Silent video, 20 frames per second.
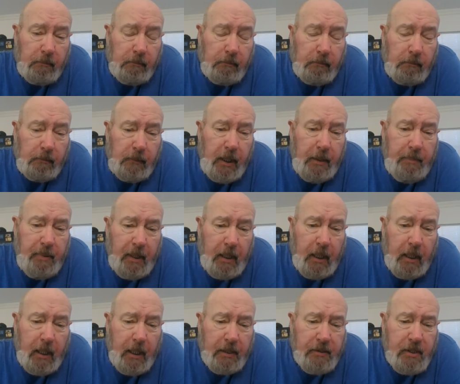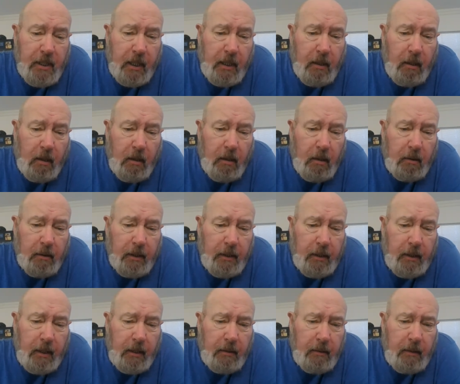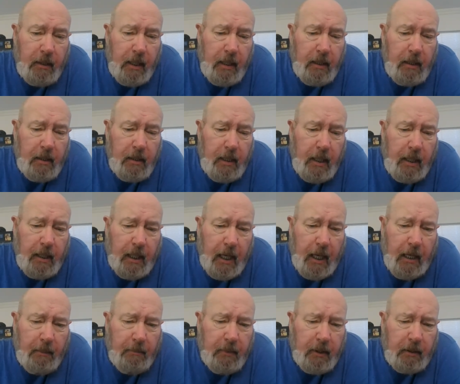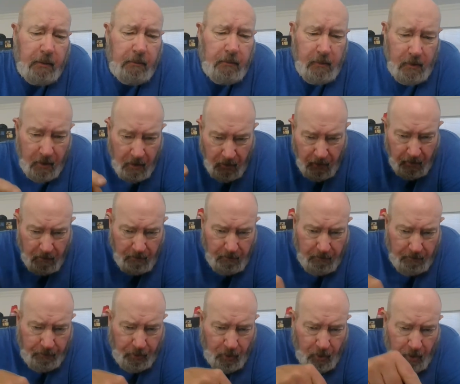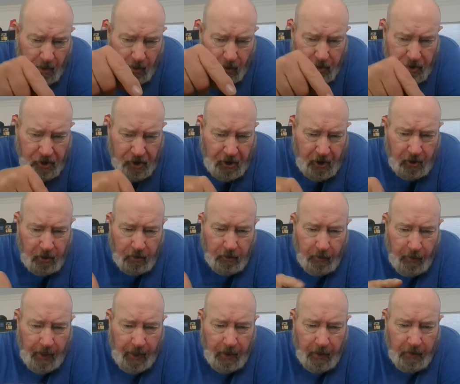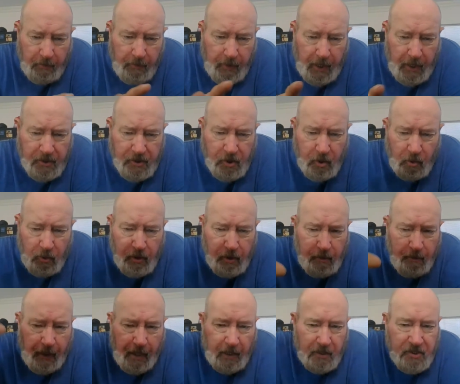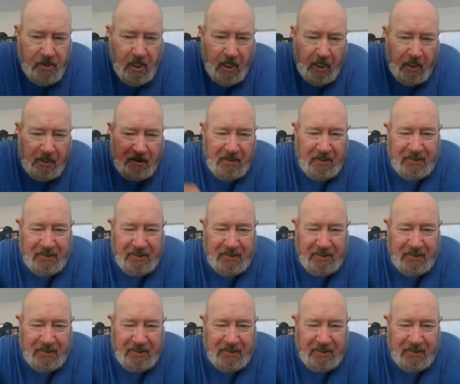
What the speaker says: DPS, they called, and then they came and put a little shield around them and escorted them out of state.